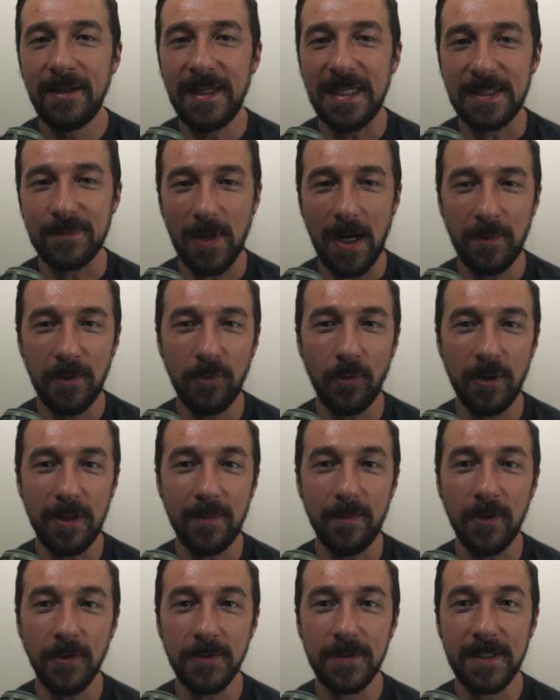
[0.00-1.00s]
is probably one of the
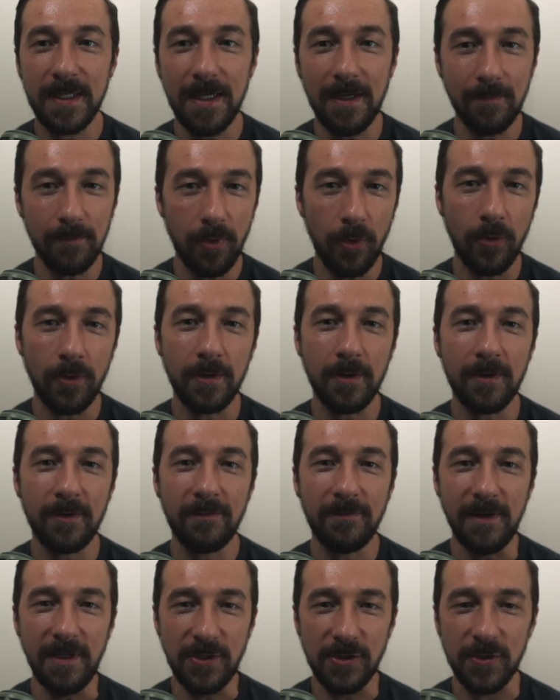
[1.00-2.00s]
most important
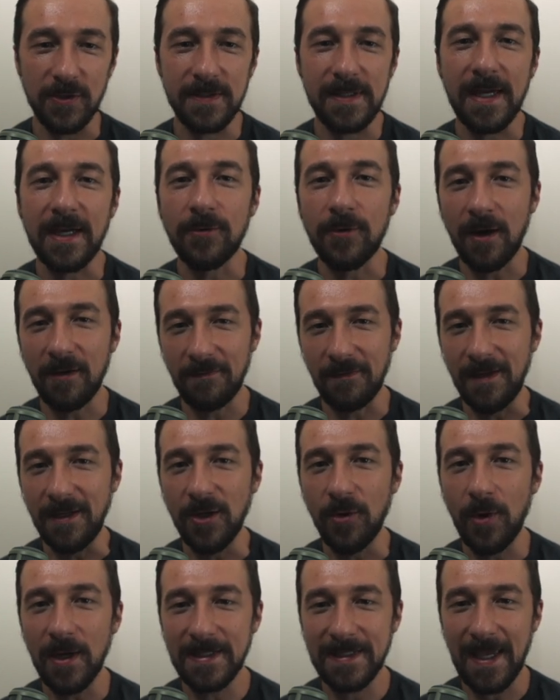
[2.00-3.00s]
features that
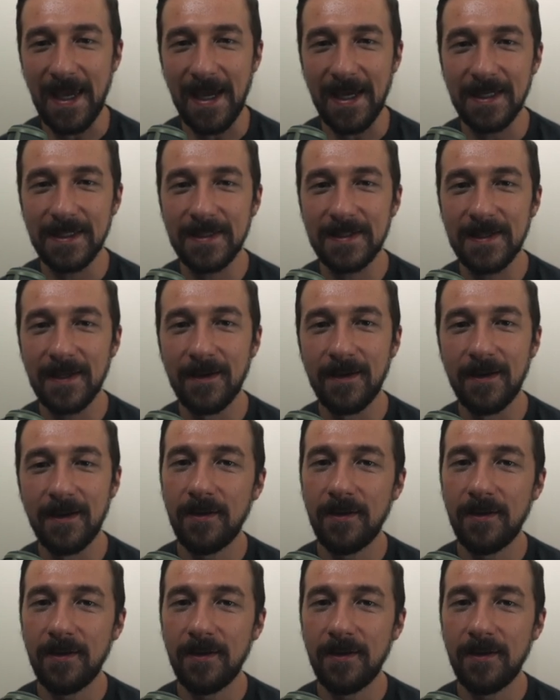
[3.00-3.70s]
Graphene OS has.